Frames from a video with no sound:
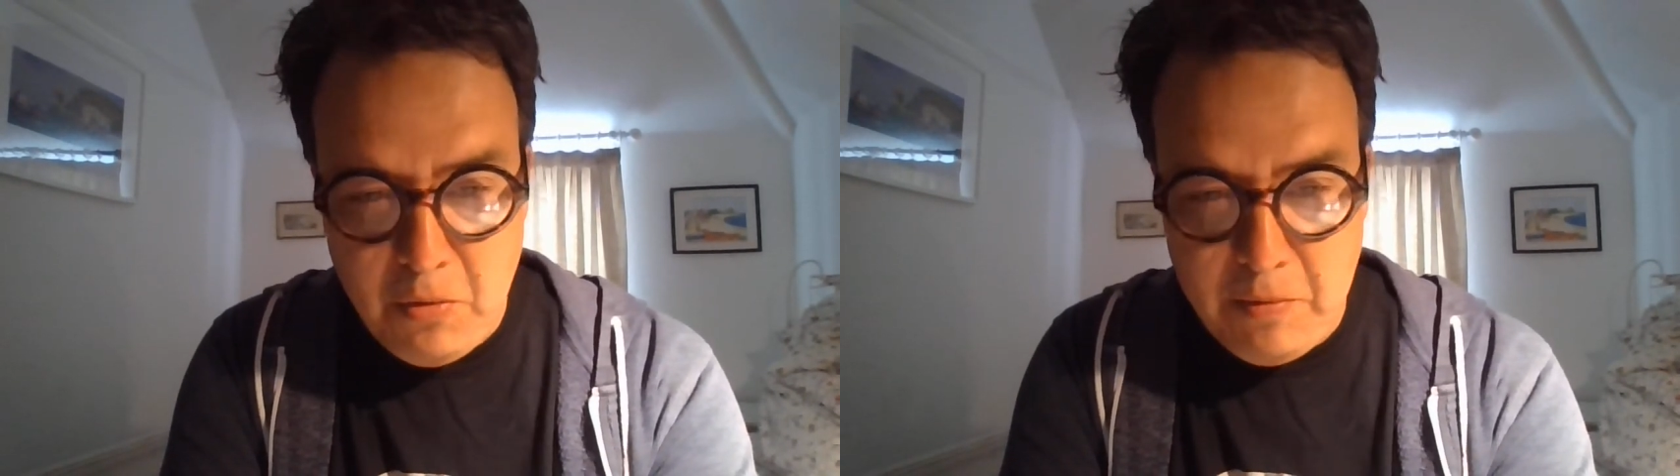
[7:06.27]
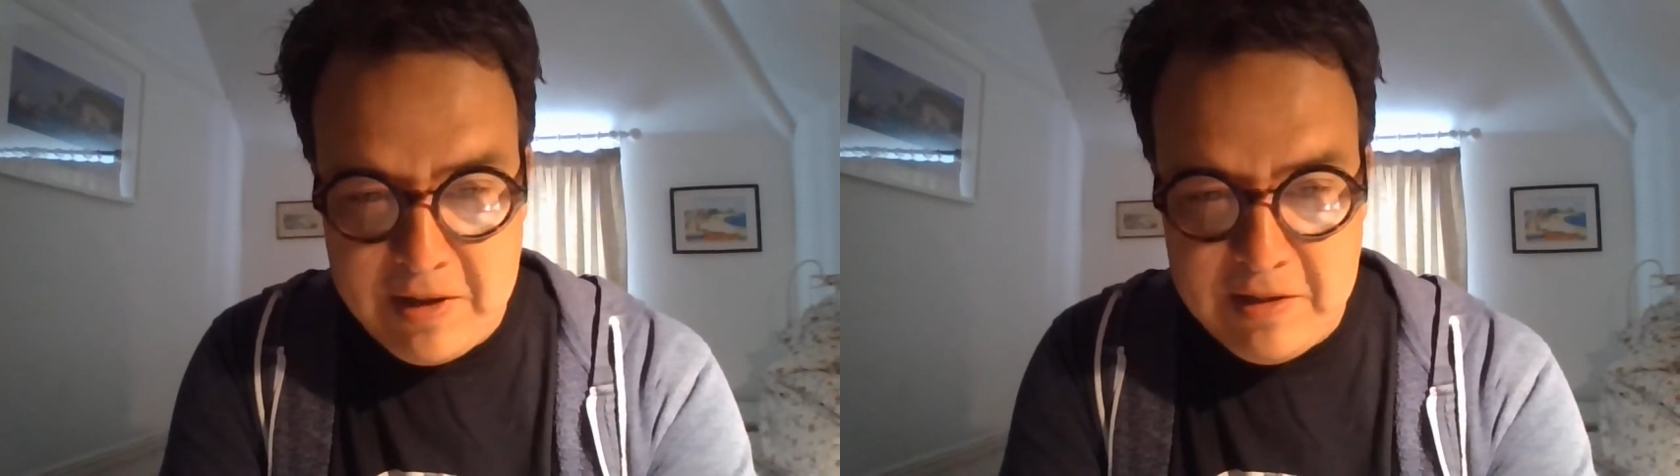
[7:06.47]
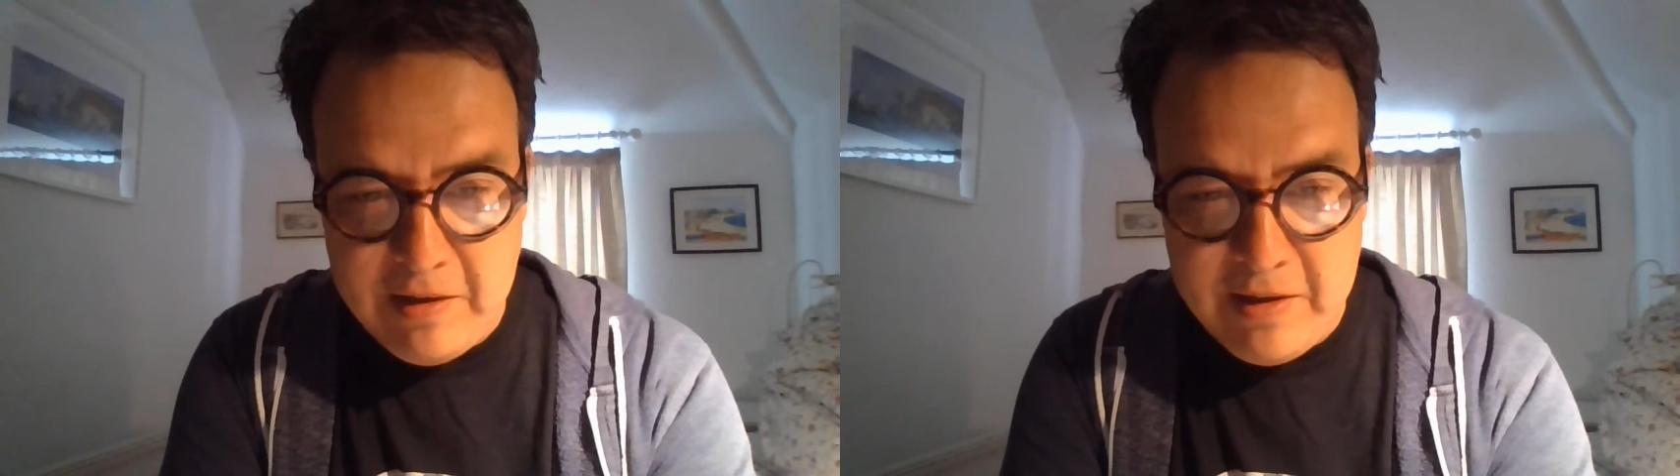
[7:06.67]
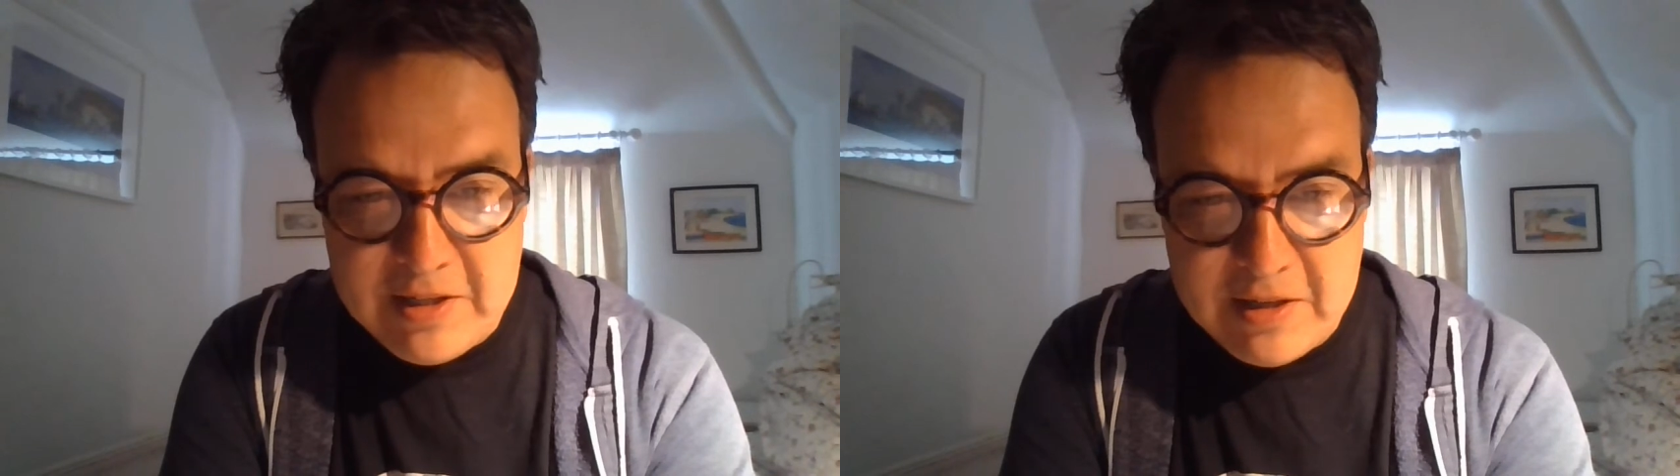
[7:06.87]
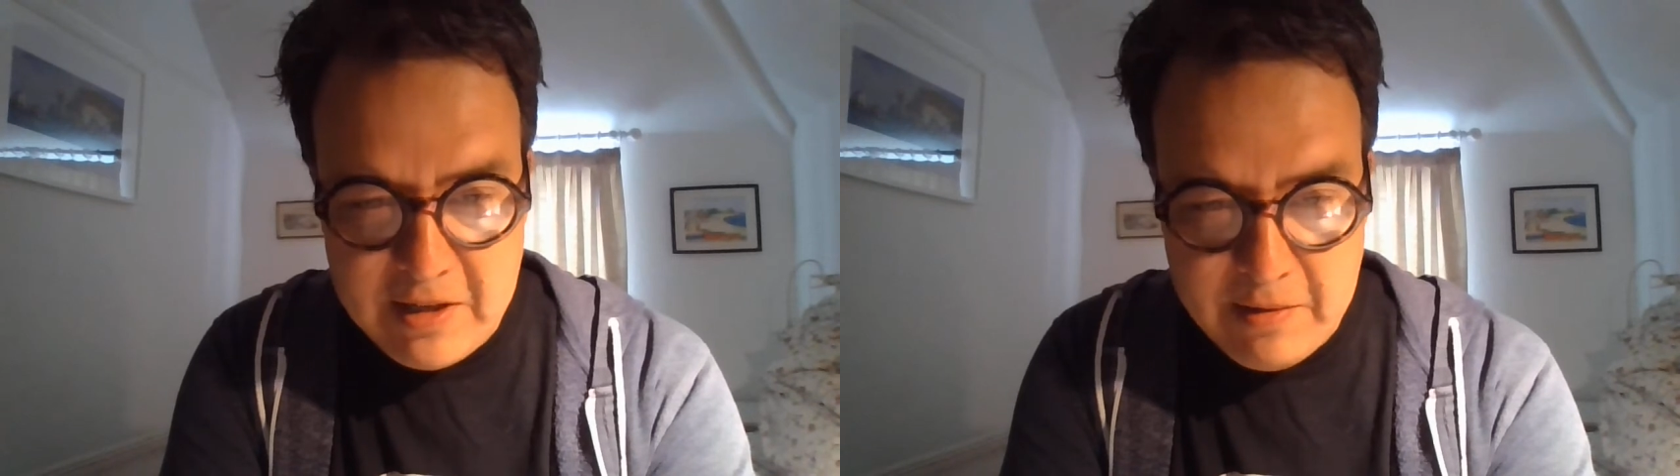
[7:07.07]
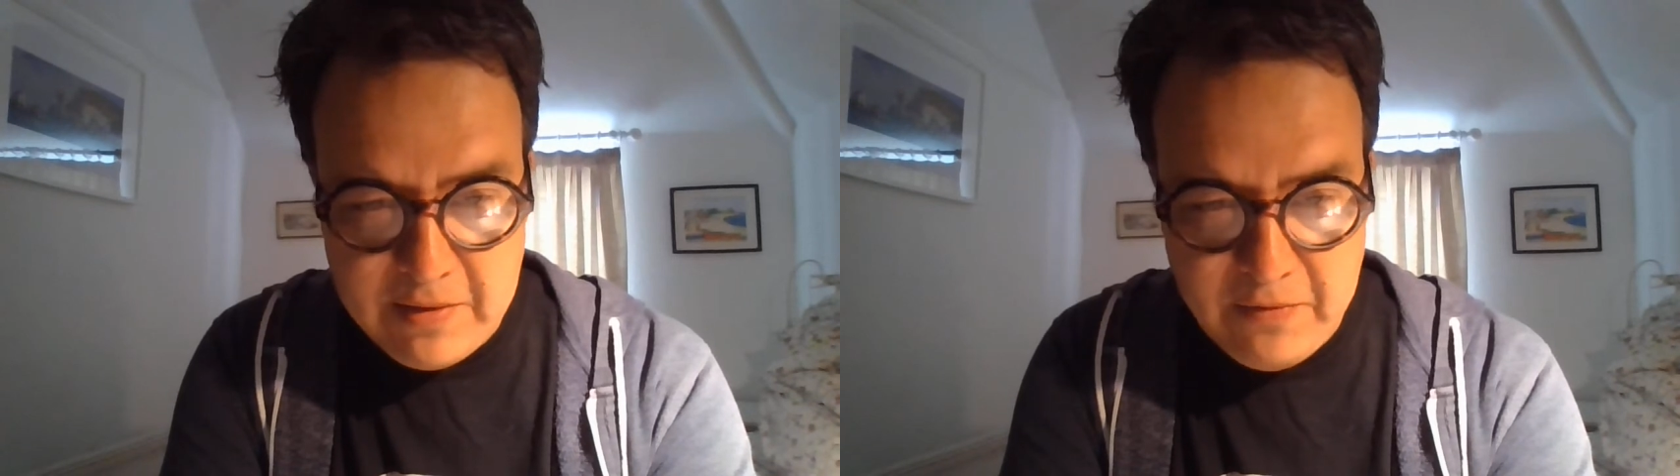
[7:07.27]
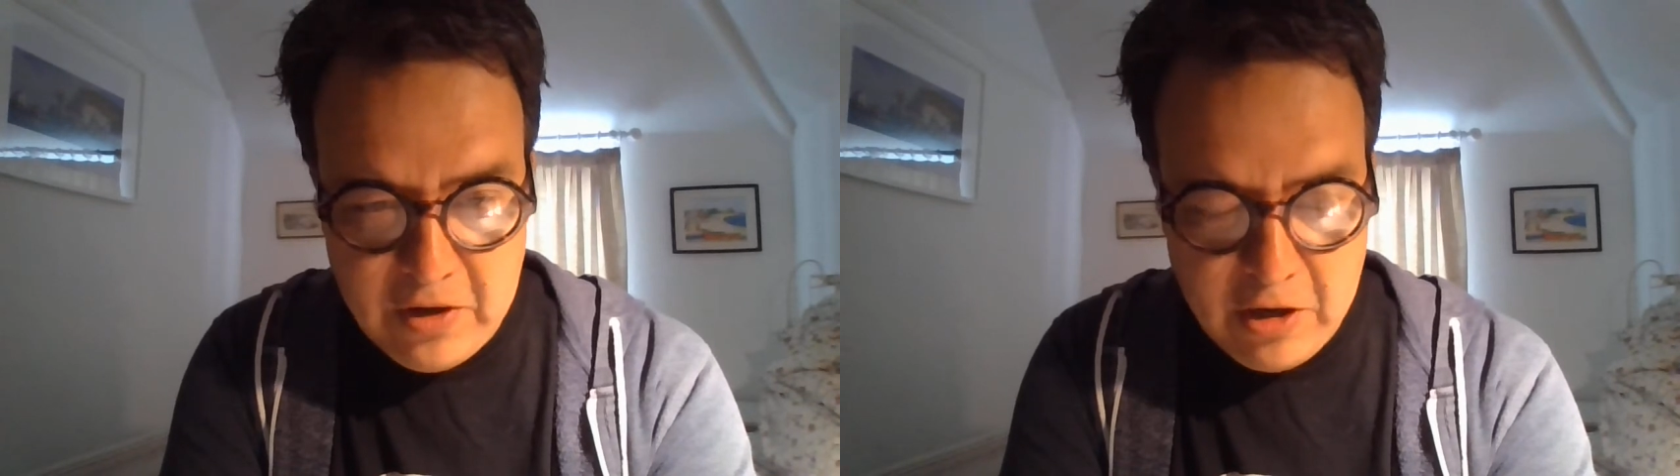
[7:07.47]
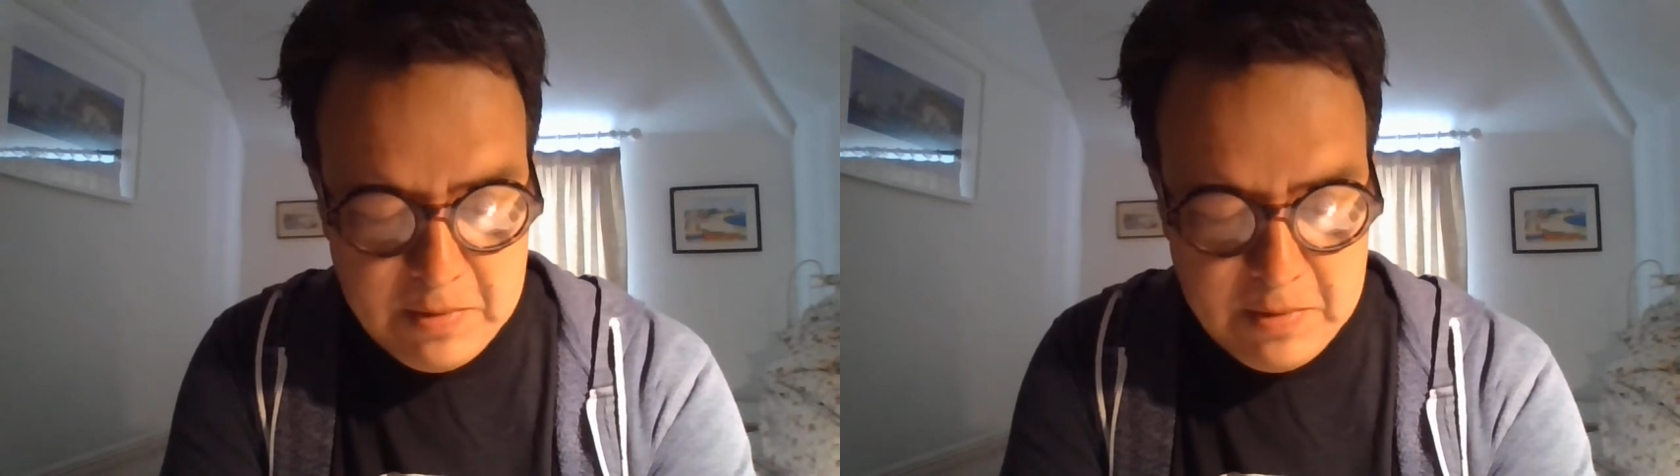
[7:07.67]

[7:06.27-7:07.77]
the way through this because otherwise the video